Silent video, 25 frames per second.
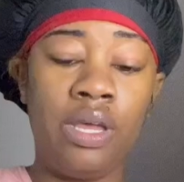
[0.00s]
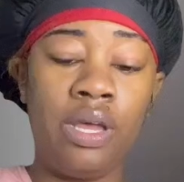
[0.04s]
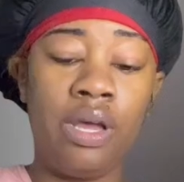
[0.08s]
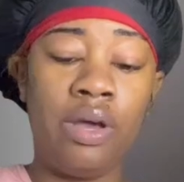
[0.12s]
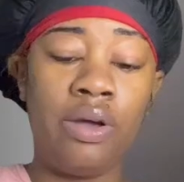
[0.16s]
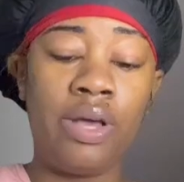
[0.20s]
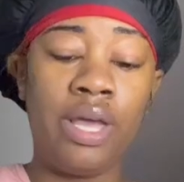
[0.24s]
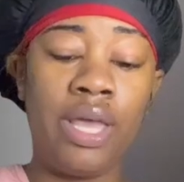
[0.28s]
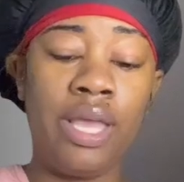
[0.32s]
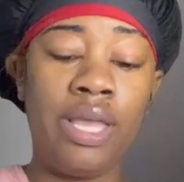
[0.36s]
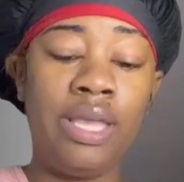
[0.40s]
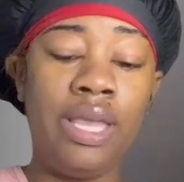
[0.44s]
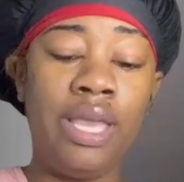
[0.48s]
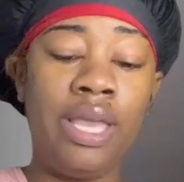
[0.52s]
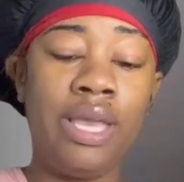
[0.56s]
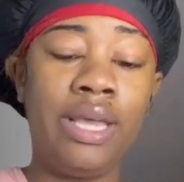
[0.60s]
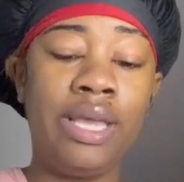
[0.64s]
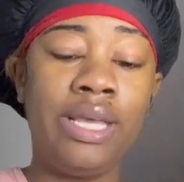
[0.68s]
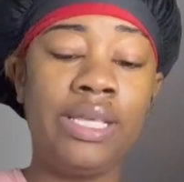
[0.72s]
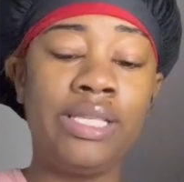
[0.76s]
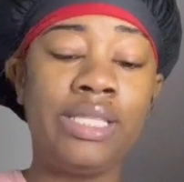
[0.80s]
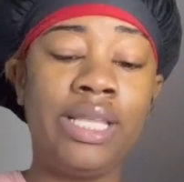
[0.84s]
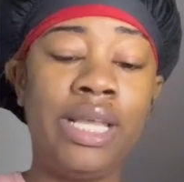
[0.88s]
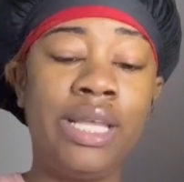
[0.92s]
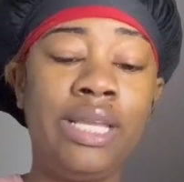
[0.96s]
Okay, yeah,
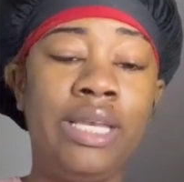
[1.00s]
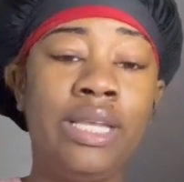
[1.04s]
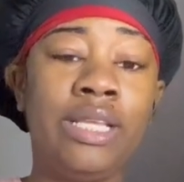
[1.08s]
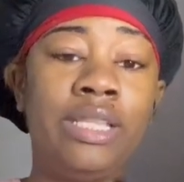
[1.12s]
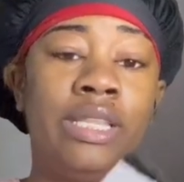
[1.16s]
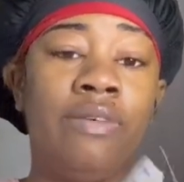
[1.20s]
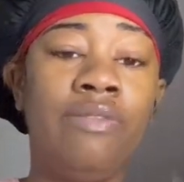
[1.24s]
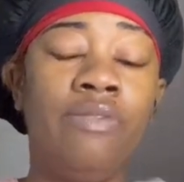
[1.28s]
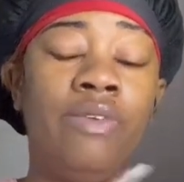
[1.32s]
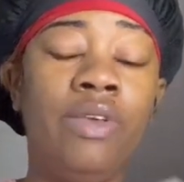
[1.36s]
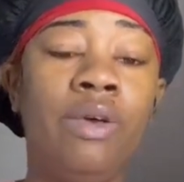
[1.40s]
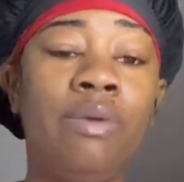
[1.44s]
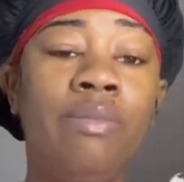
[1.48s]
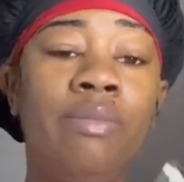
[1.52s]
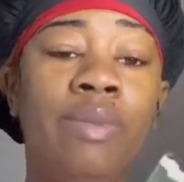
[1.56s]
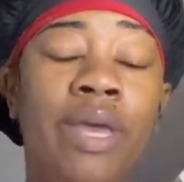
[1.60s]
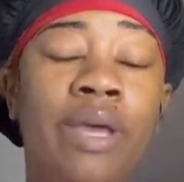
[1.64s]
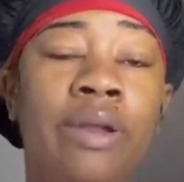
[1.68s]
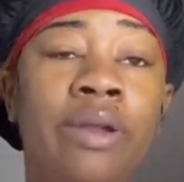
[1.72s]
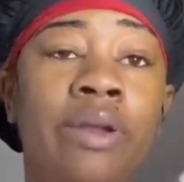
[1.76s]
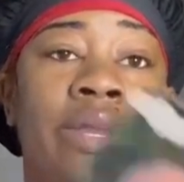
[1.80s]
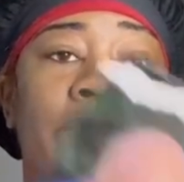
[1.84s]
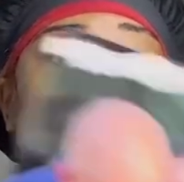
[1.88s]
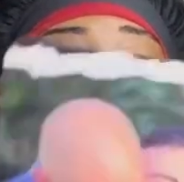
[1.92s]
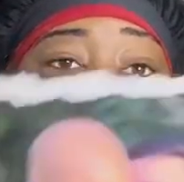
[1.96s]
it say nothing feels
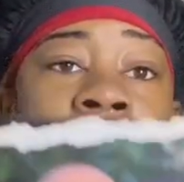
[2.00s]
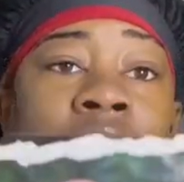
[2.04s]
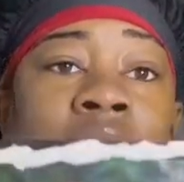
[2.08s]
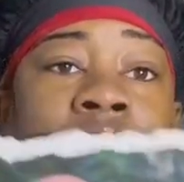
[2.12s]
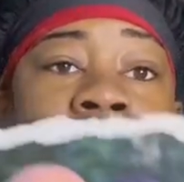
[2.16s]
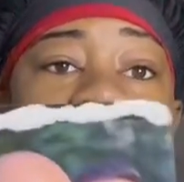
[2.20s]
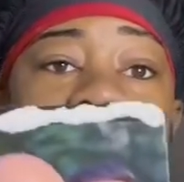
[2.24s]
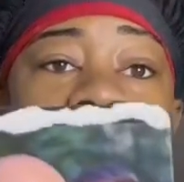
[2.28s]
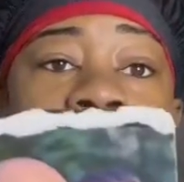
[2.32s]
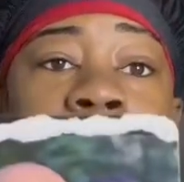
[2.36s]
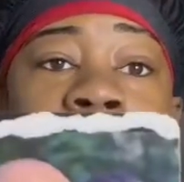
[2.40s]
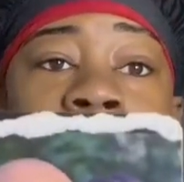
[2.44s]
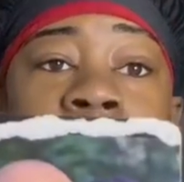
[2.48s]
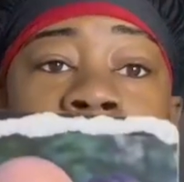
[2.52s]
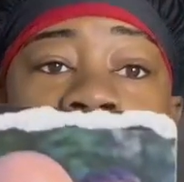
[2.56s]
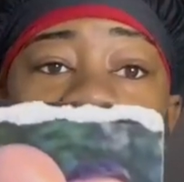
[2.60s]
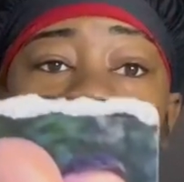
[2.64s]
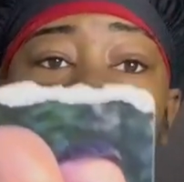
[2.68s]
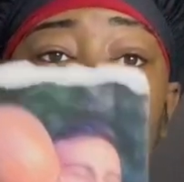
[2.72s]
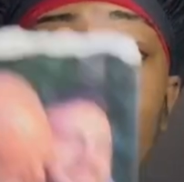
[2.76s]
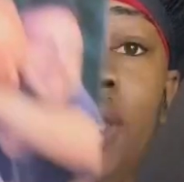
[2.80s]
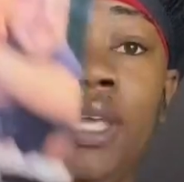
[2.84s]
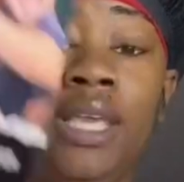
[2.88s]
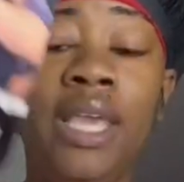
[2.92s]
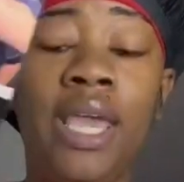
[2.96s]
better than this. This person
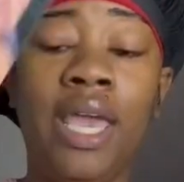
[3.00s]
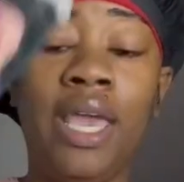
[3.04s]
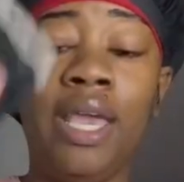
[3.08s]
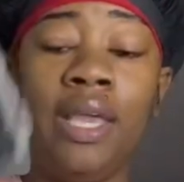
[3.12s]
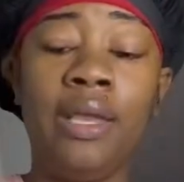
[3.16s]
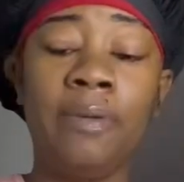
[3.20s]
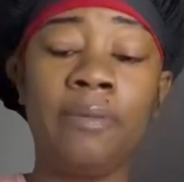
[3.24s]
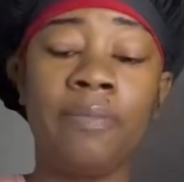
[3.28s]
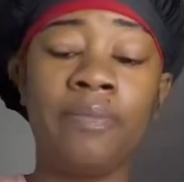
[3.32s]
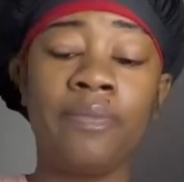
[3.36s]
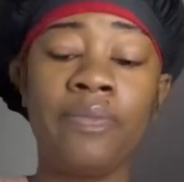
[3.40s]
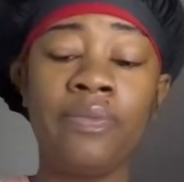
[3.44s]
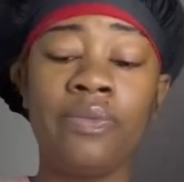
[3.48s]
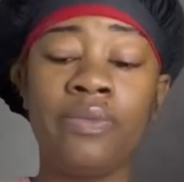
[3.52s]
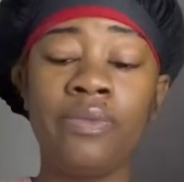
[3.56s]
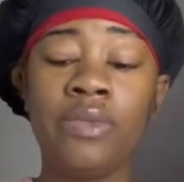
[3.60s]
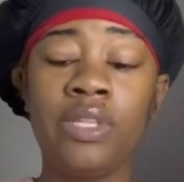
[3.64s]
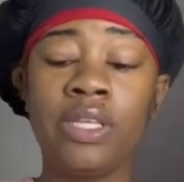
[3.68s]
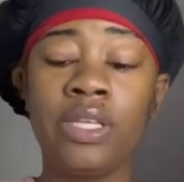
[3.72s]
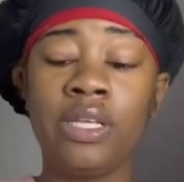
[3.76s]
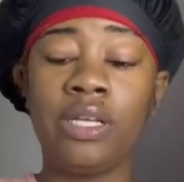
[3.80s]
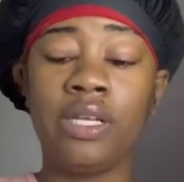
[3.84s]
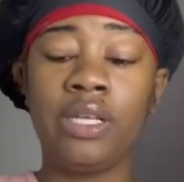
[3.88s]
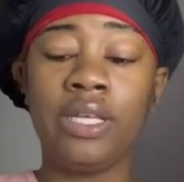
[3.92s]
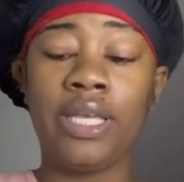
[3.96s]
could be
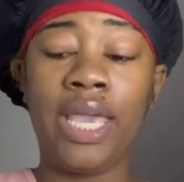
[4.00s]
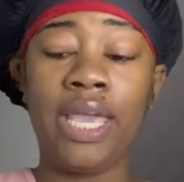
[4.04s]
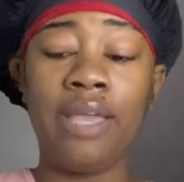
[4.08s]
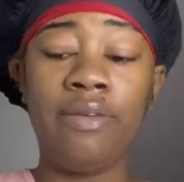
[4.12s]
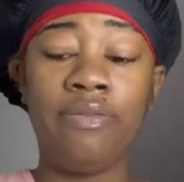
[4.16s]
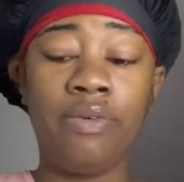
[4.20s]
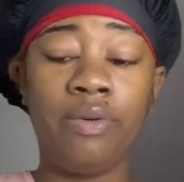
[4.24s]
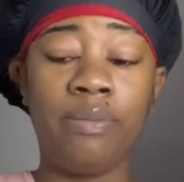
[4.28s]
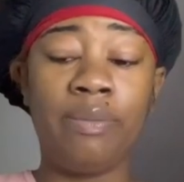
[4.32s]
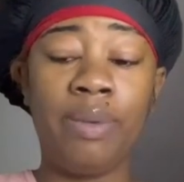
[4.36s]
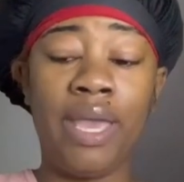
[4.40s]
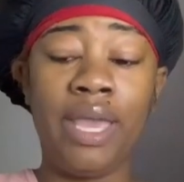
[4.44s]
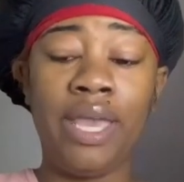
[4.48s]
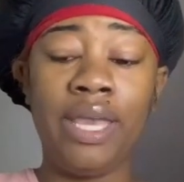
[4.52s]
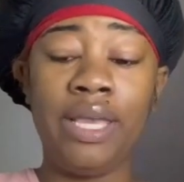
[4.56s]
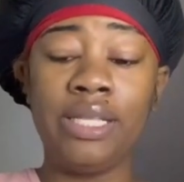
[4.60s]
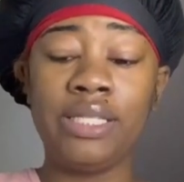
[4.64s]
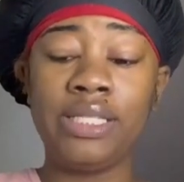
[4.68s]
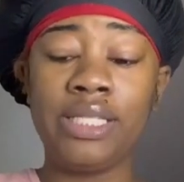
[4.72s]
gay for pay.